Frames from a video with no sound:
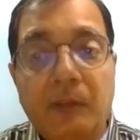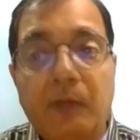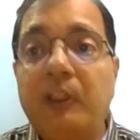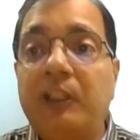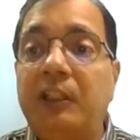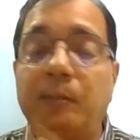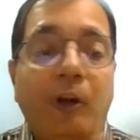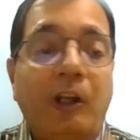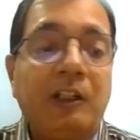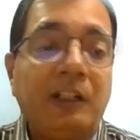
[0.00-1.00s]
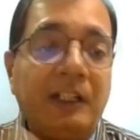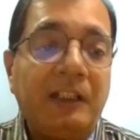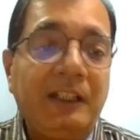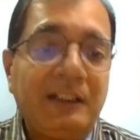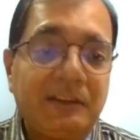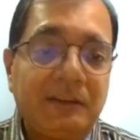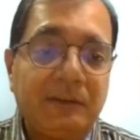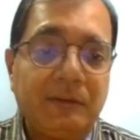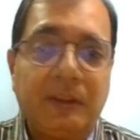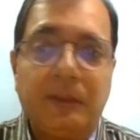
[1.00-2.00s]
Very important, and that's
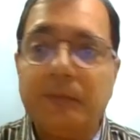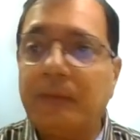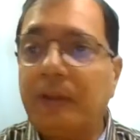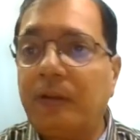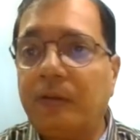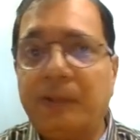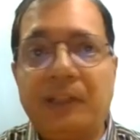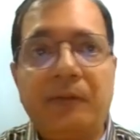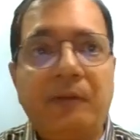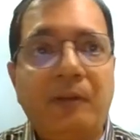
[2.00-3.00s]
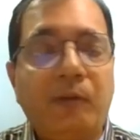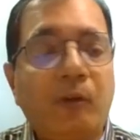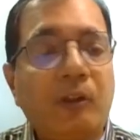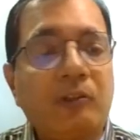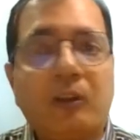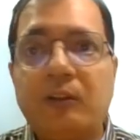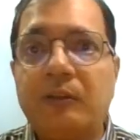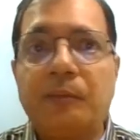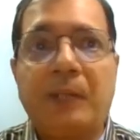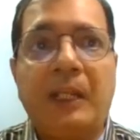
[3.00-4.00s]
where we will focus
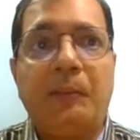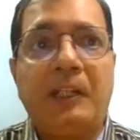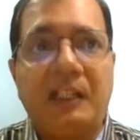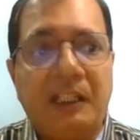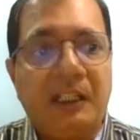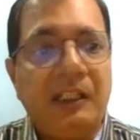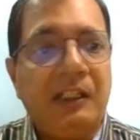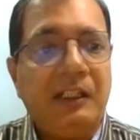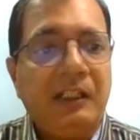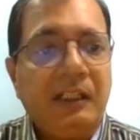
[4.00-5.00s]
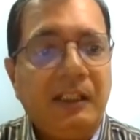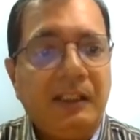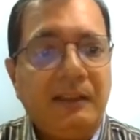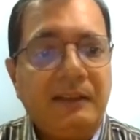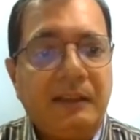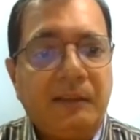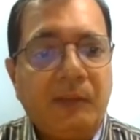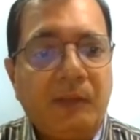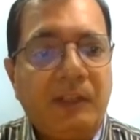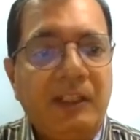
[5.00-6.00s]
on primarily, is
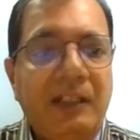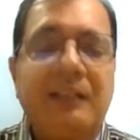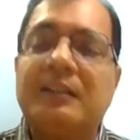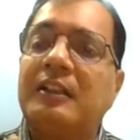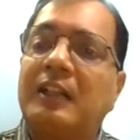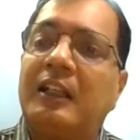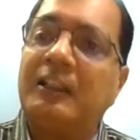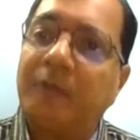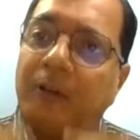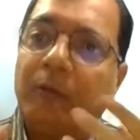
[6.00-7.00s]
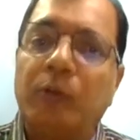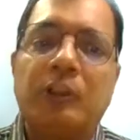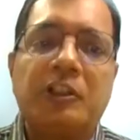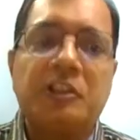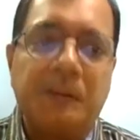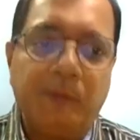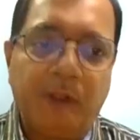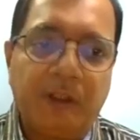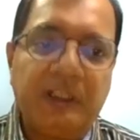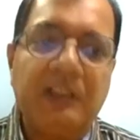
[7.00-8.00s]
when there is a transfer of ownership
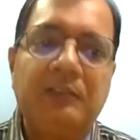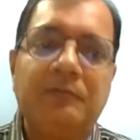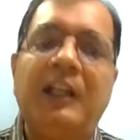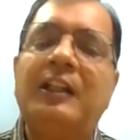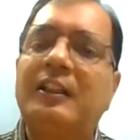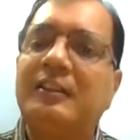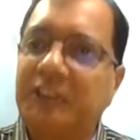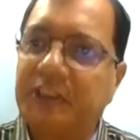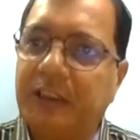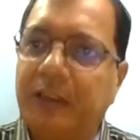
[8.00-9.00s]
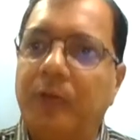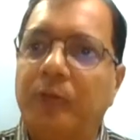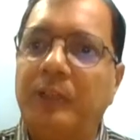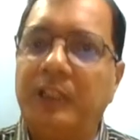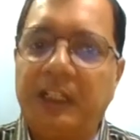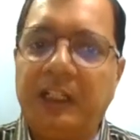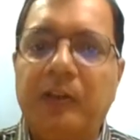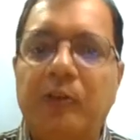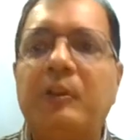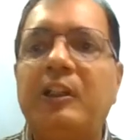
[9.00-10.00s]
or there is well transition to be
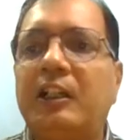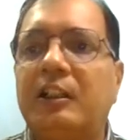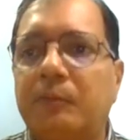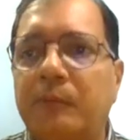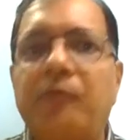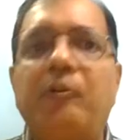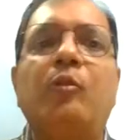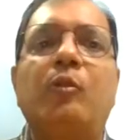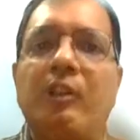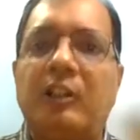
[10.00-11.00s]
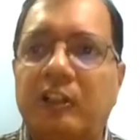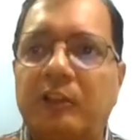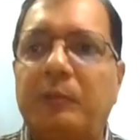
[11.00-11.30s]
needed to be done between owners,